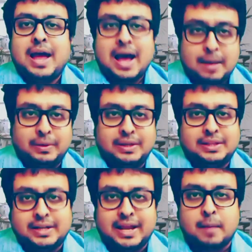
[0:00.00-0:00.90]
happy
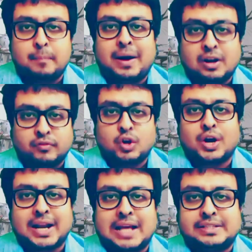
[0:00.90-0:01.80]
that they are a part of the
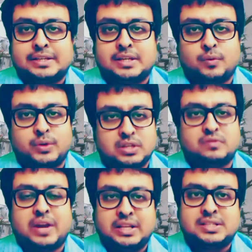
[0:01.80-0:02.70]
organization which
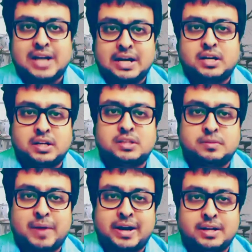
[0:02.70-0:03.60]
is very standard in
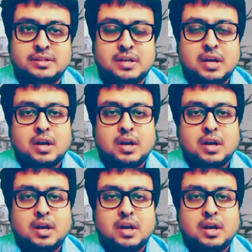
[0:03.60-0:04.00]
its practice,